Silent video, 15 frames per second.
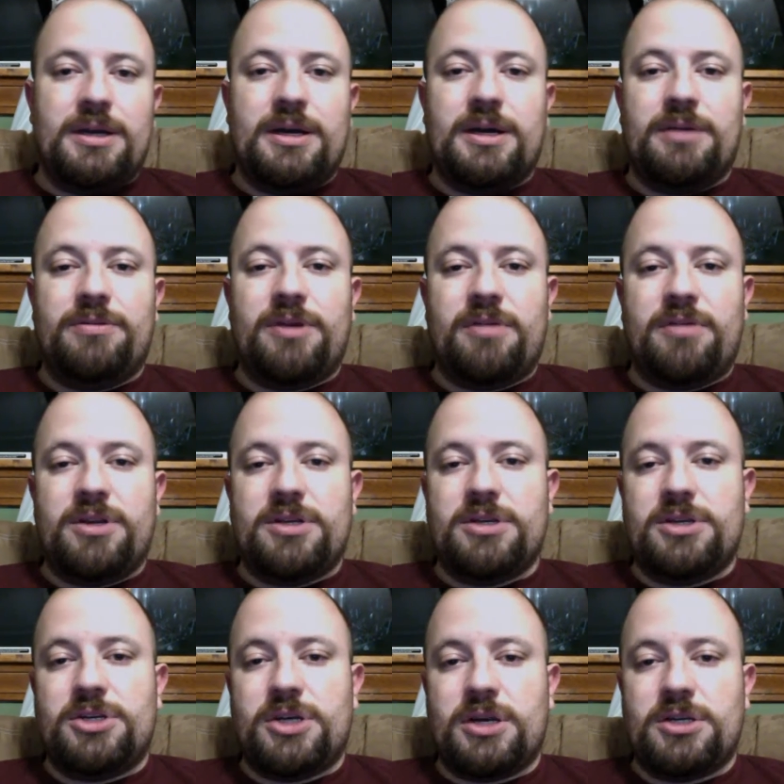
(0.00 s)
If you have any
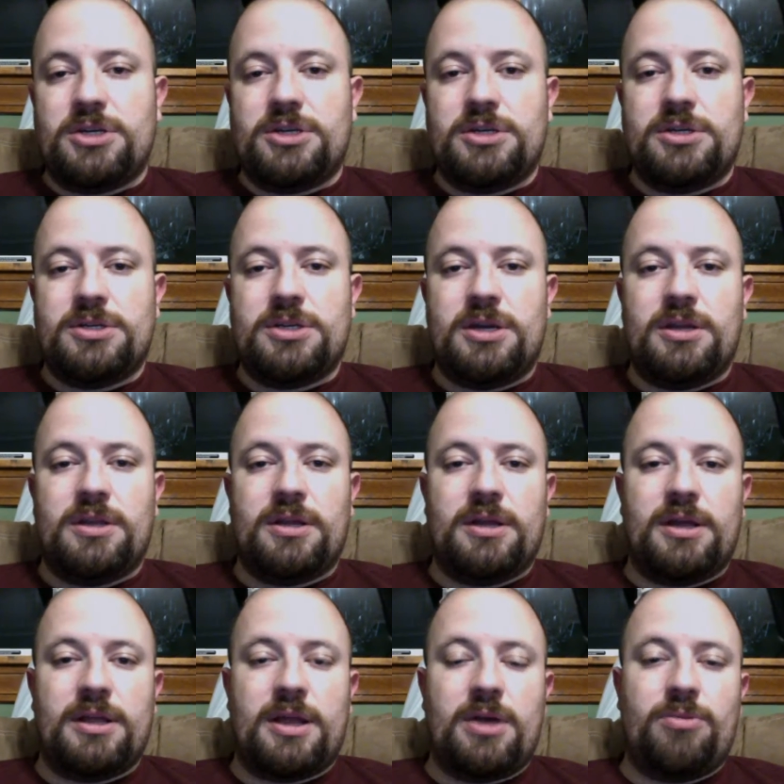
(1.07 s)
suggestions, anything
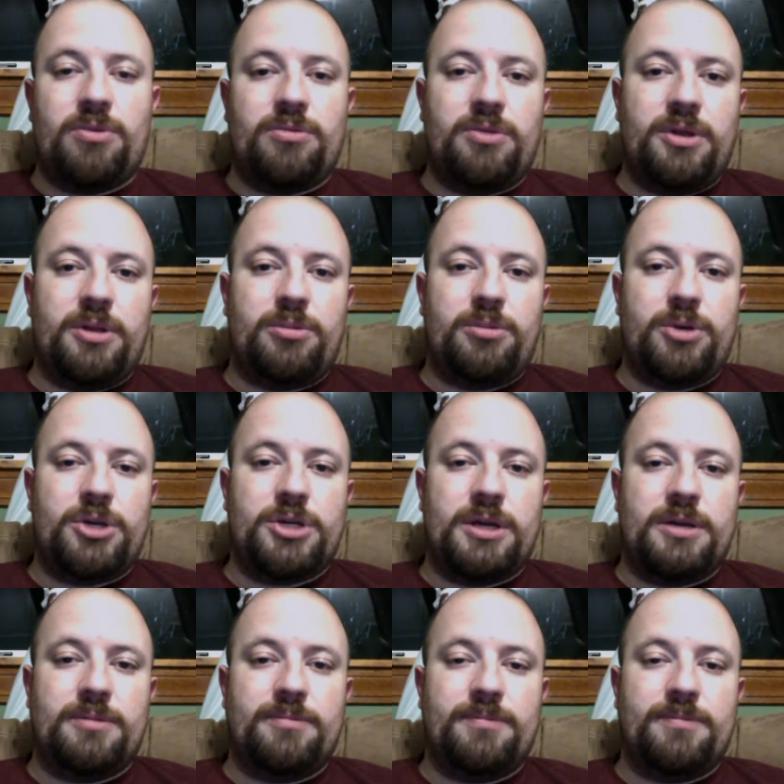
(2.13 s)
like that, we really appreciate it.